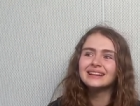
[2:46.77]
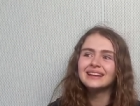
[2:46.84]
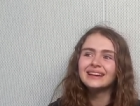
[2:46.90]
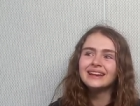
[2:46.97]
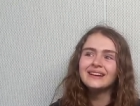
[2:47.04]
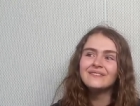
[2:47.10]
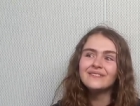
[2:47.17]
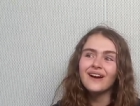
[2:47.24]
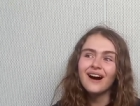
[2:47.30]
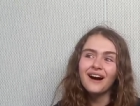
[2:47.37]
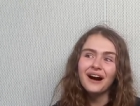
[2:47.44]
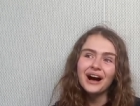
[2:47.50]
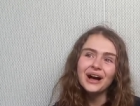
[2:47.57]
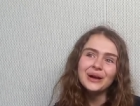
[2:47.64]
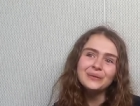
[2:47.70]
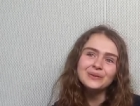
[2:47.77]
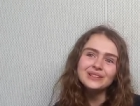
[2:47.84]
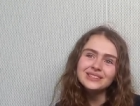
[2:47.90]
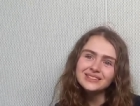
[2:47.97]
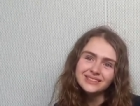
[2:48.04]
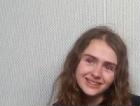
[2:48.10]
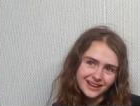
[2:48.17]
if I
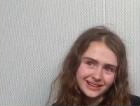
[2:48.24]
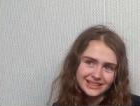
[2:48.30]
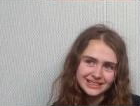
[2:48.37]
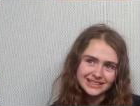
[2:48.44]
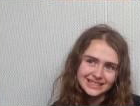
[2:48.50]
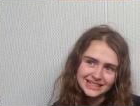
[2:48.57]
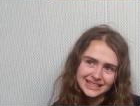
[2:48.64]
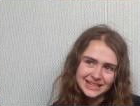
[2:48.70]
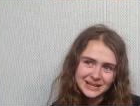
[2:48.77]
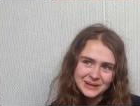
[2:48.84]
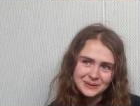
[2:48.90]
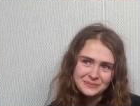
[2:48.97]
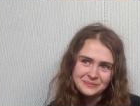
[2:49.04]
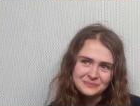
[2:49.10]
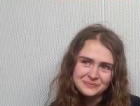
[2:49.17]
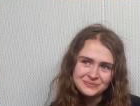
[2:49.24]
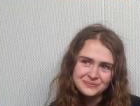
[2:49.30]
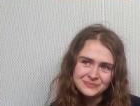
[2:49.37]
was nice to him.